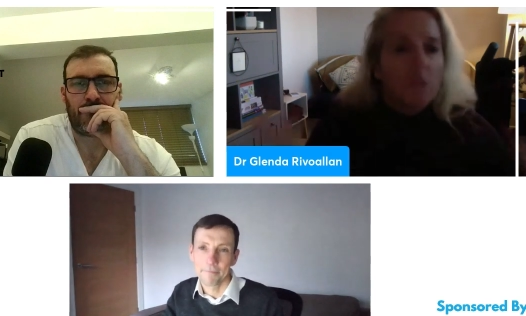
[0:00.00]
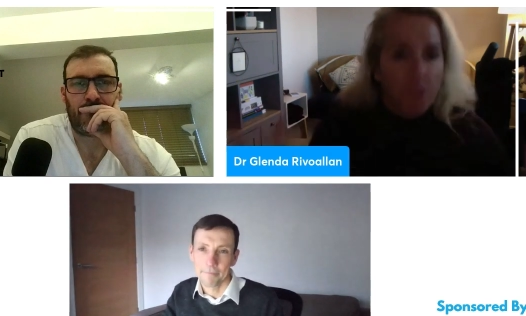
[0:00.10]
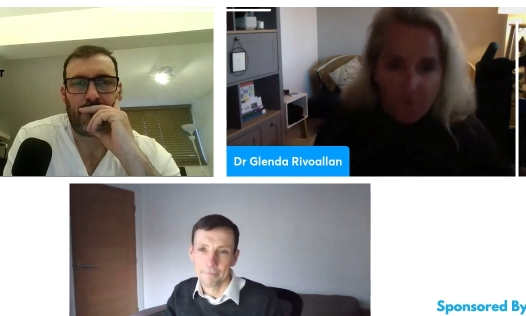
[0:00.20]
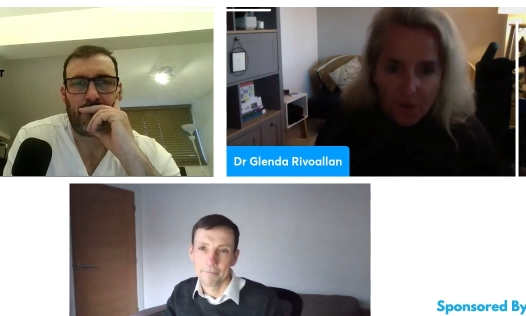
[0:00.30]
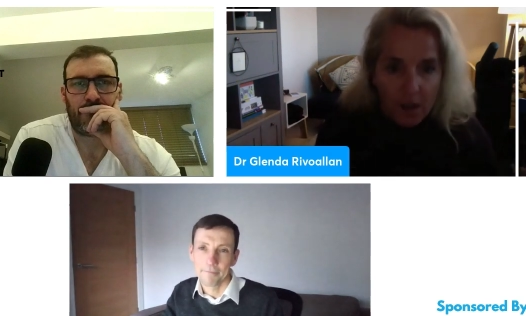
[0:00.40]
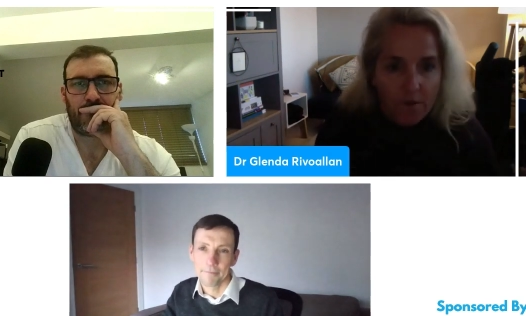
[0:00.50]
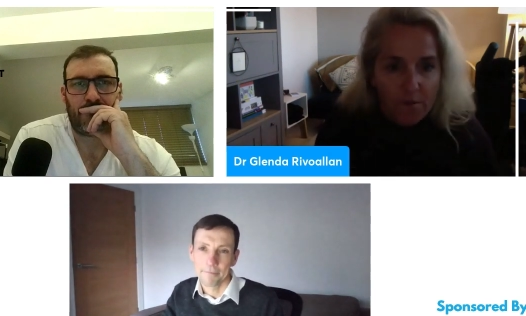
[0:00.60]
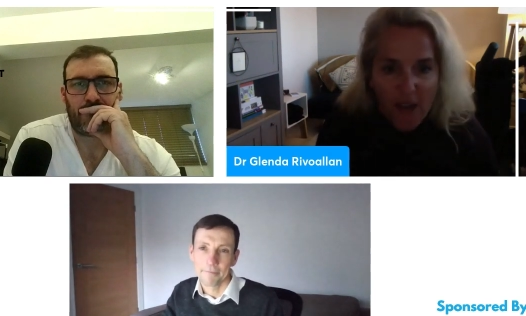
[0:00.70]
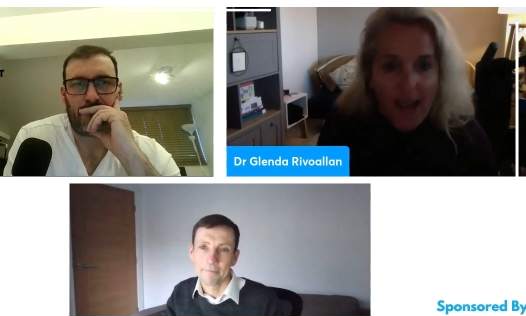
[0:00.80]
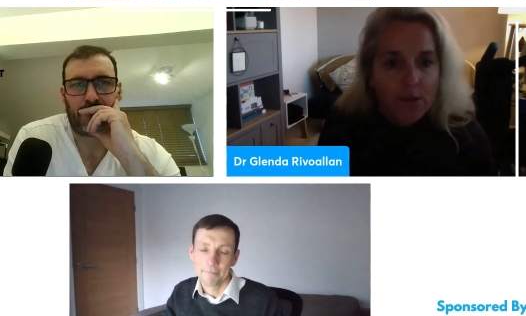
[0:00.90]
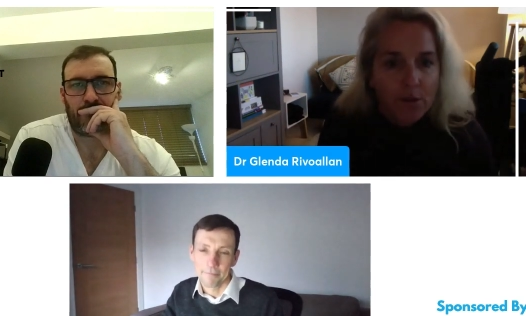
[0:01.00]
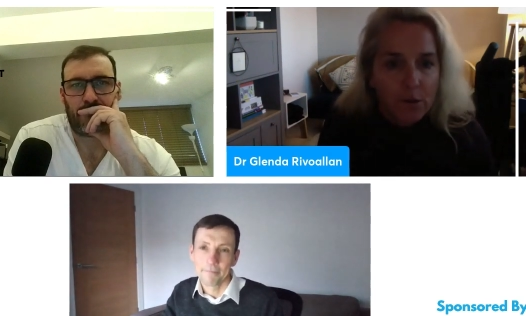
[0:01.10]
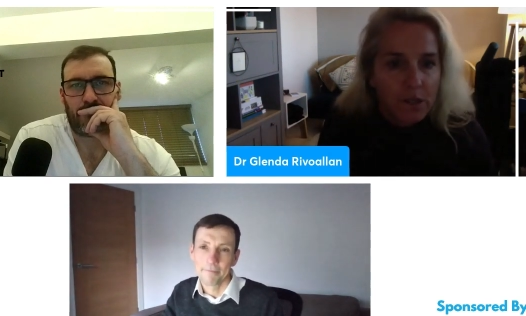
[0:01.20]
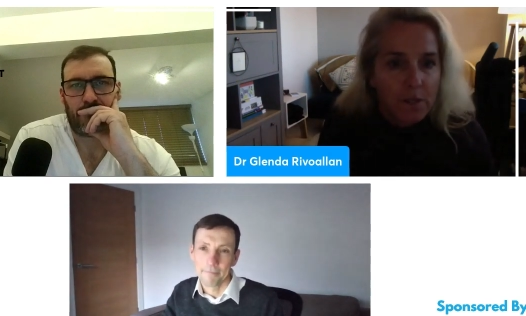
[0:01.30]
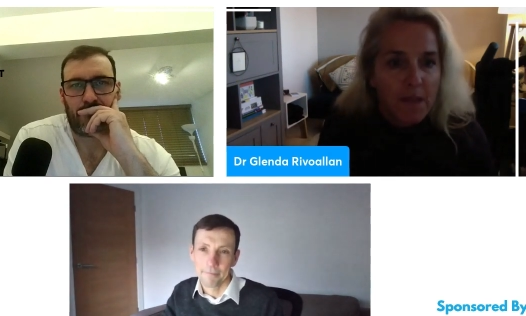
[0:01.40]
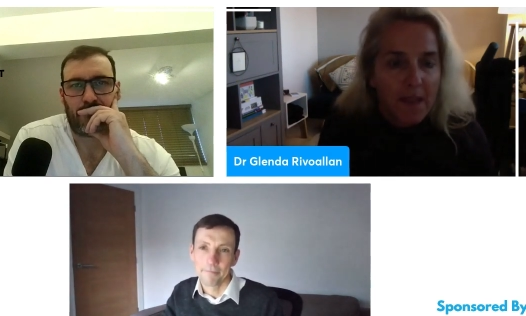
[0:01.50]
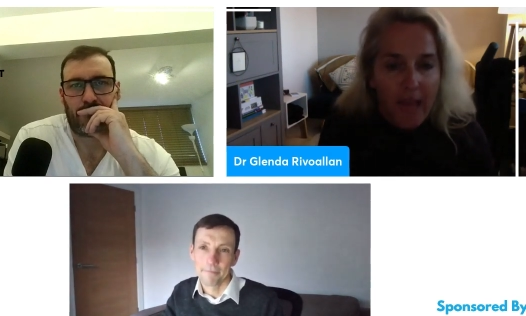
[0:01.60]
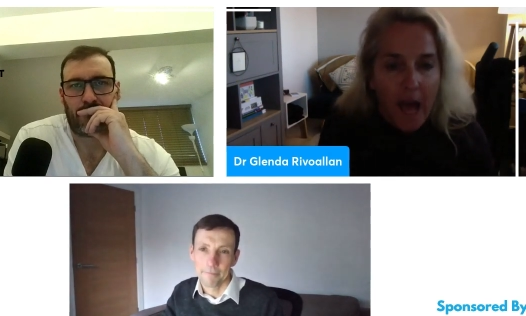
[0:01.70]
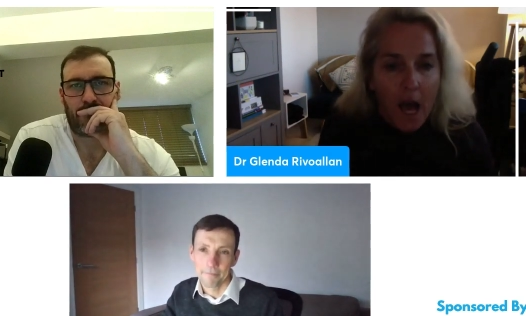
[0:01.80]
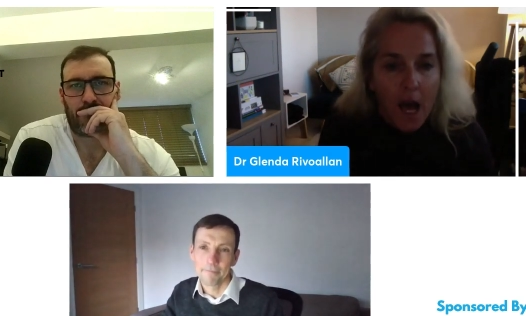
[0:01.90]
Speaker 1: of different factors that make
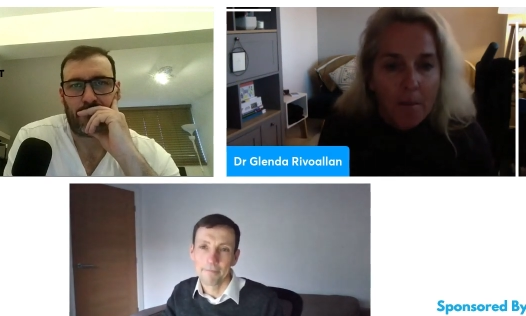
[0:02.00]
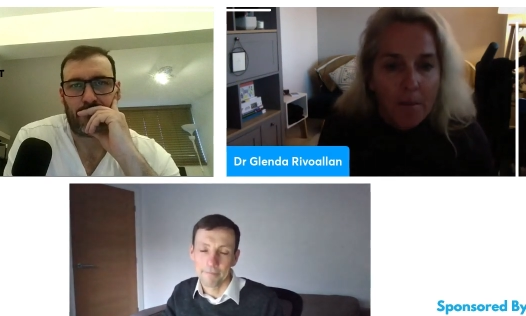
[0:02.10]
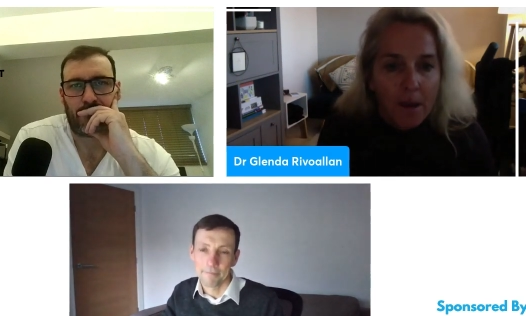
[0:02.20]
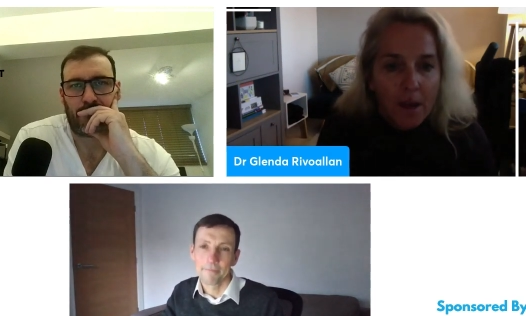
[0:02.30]
that up.